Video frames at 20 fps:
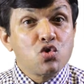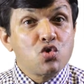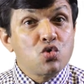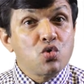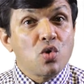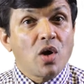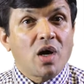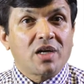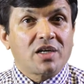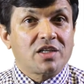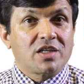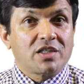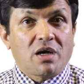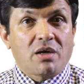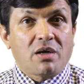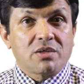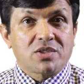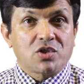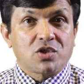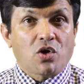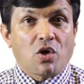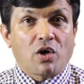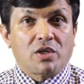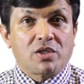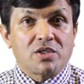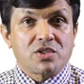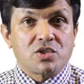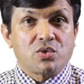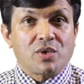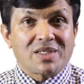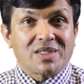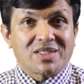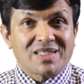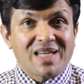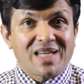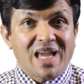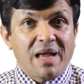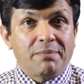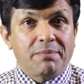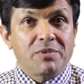$200,000 to
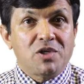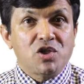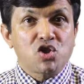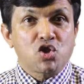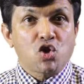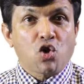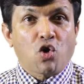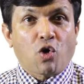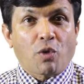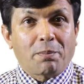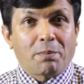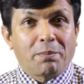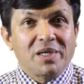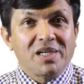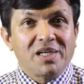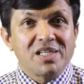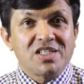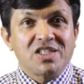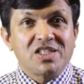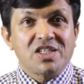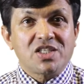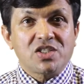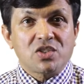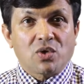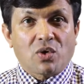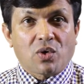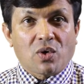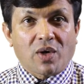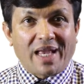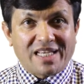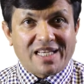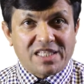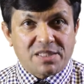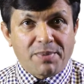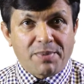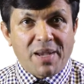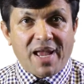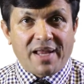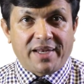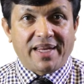establish or purchase or
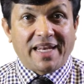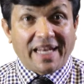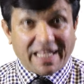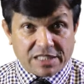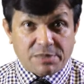expand